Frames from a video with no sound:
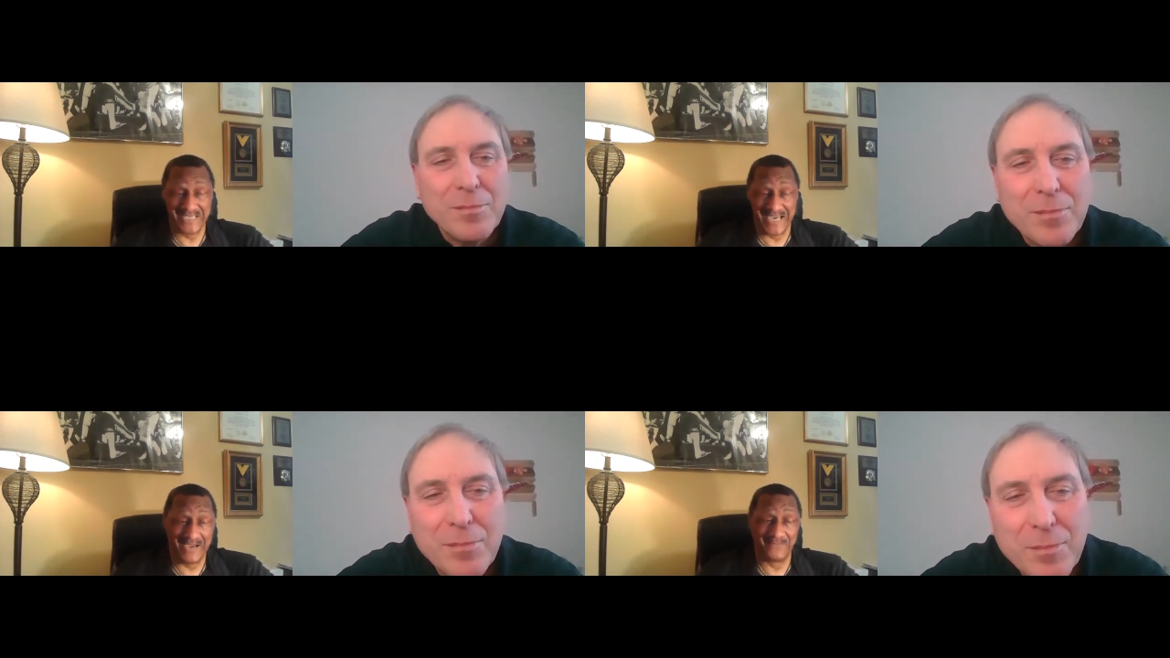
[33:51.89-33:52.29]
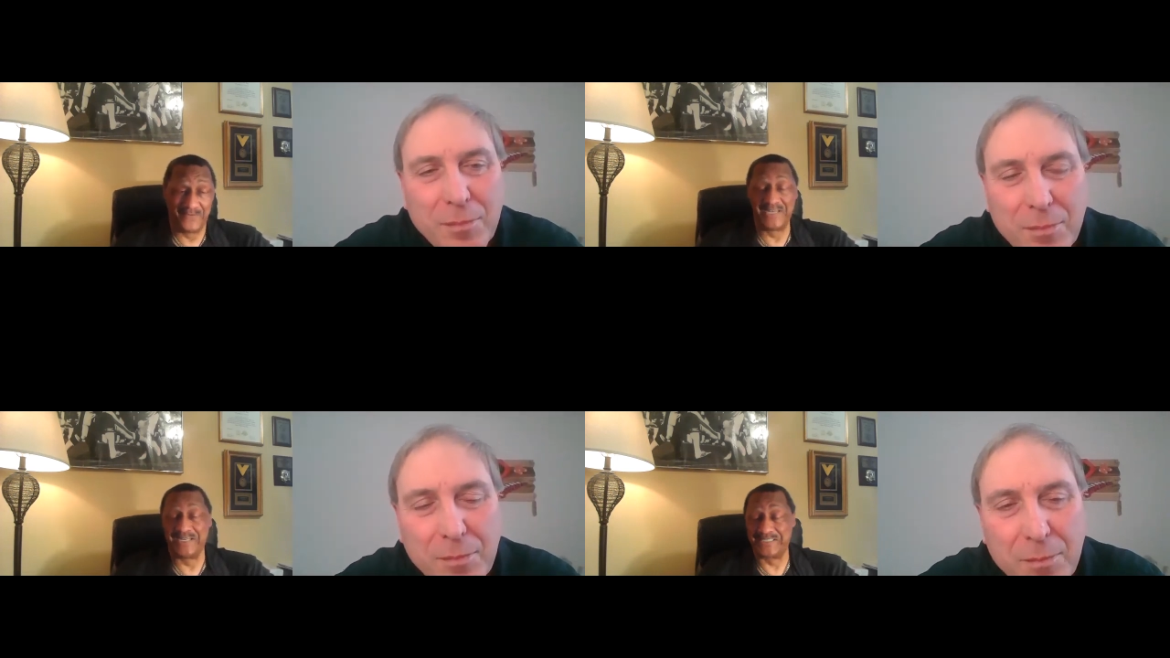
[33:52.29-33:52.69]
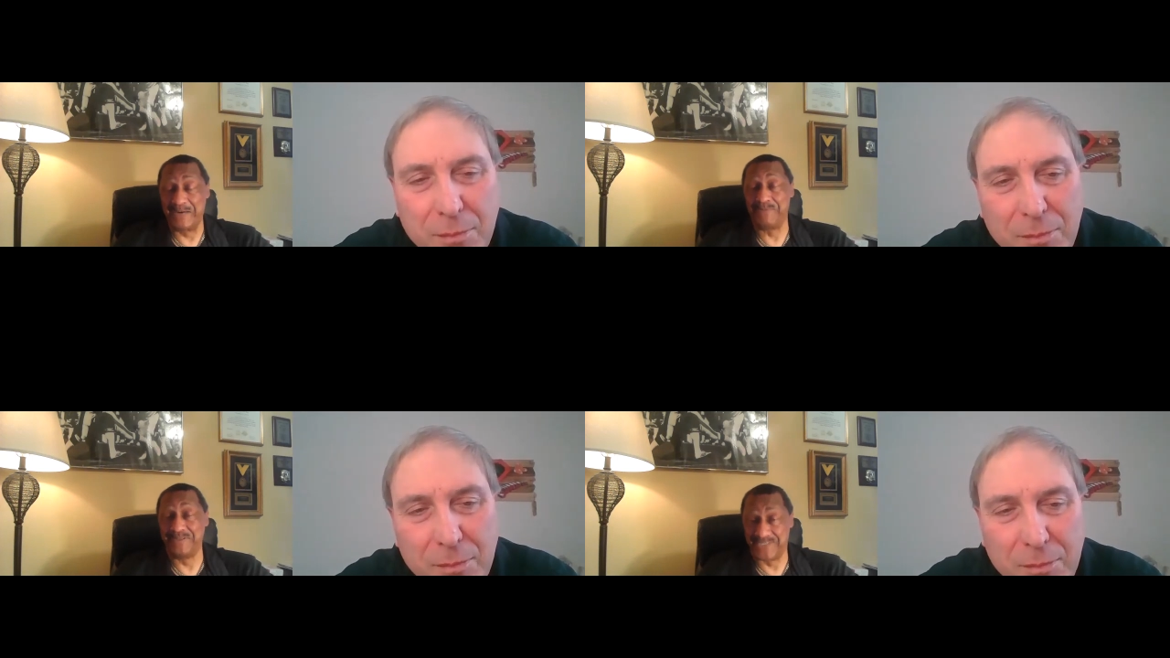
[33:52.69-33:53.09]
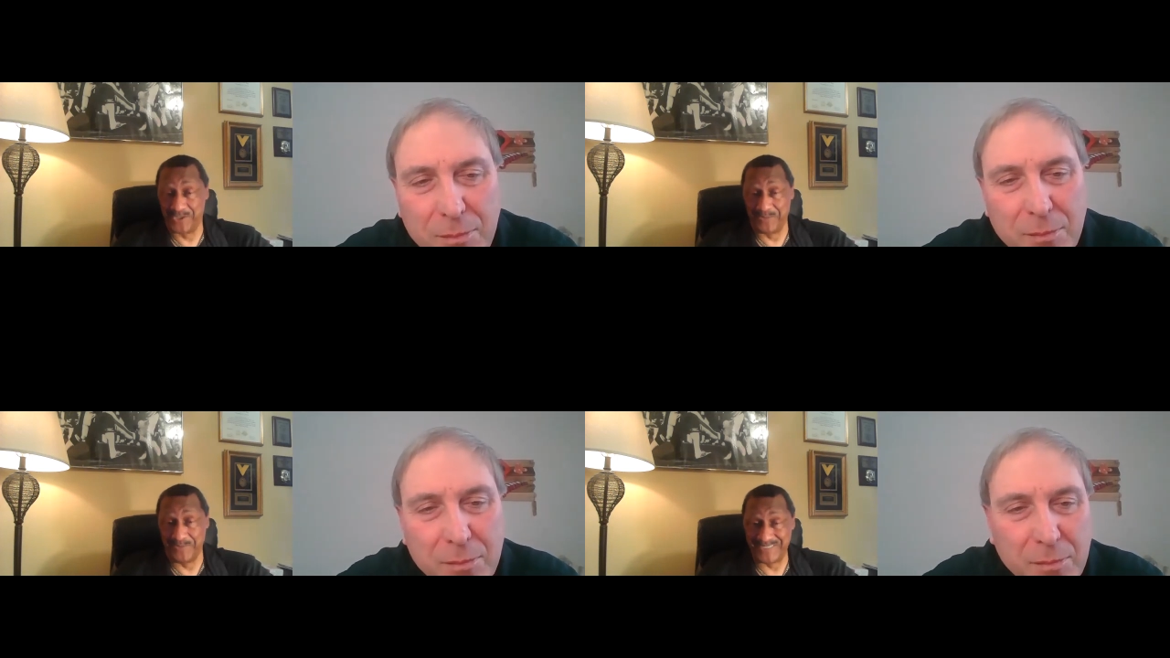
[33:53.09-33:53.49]
Speaker 1: I've won a couple of
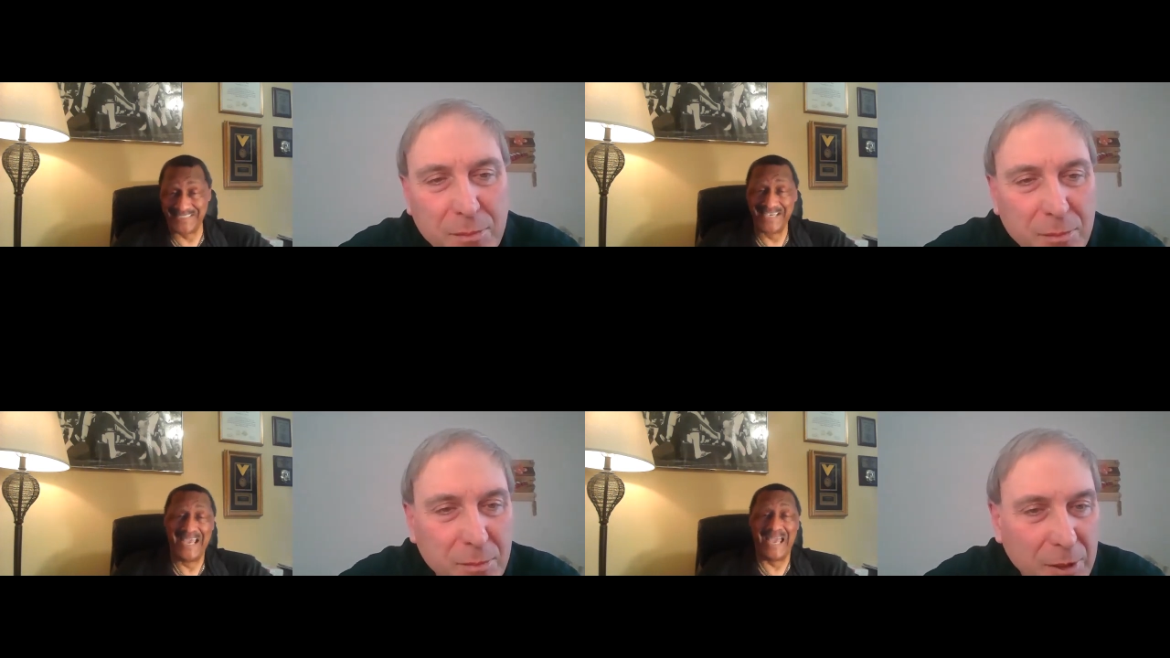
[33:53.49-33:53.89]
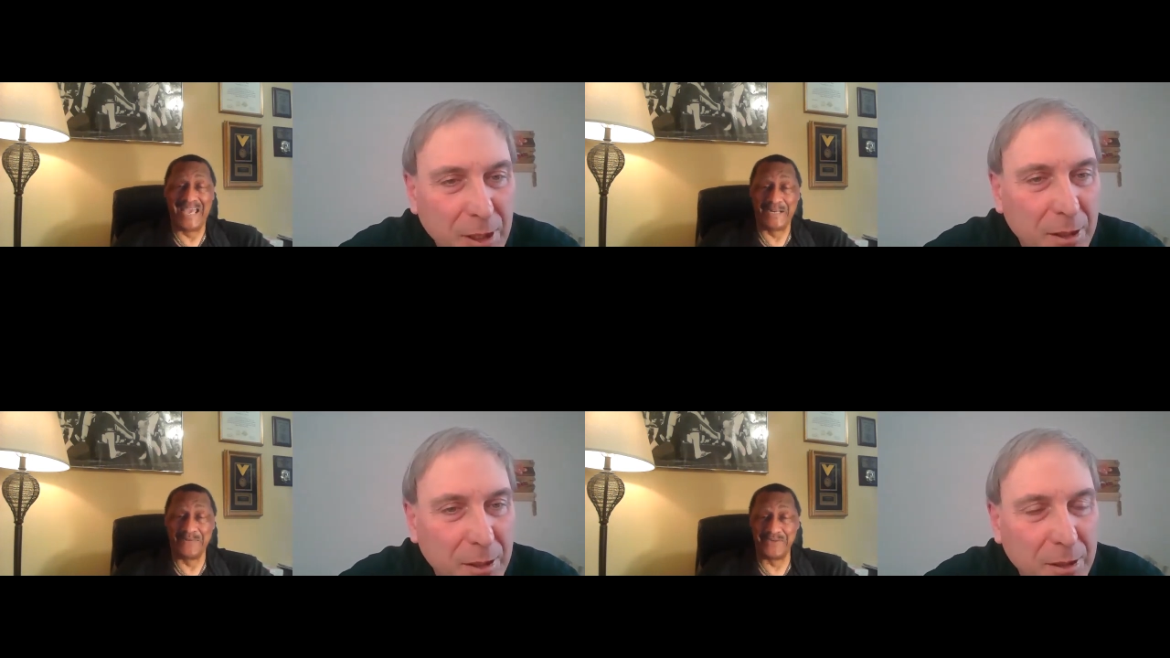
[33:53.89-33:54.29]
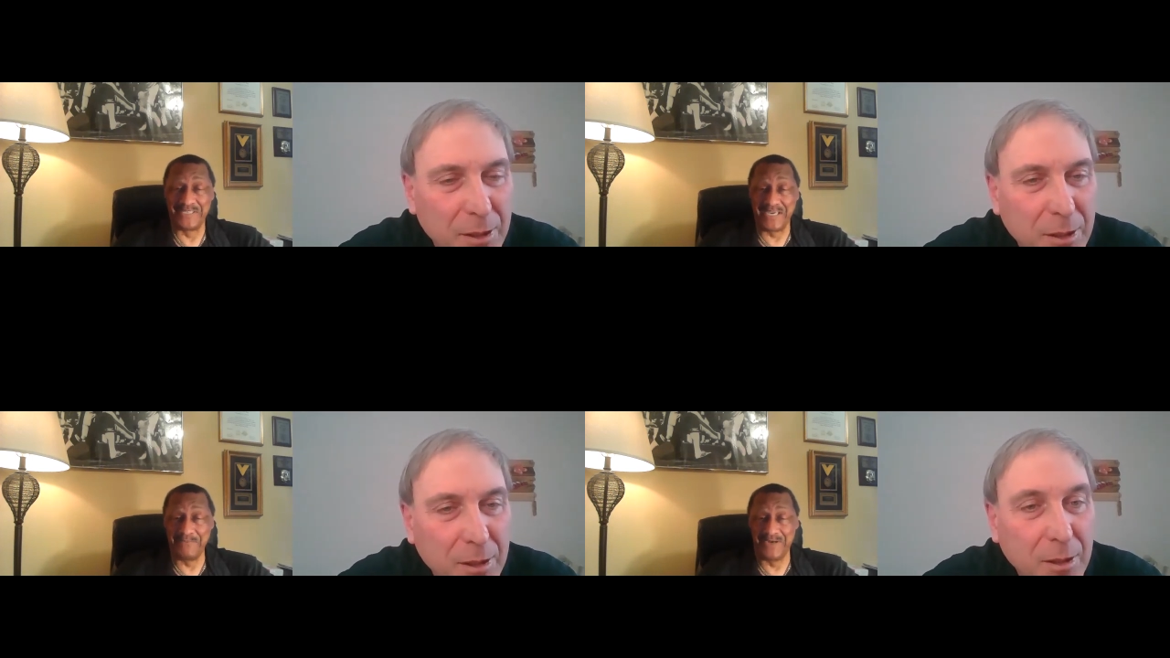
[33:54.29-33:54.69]
tournaments and everything.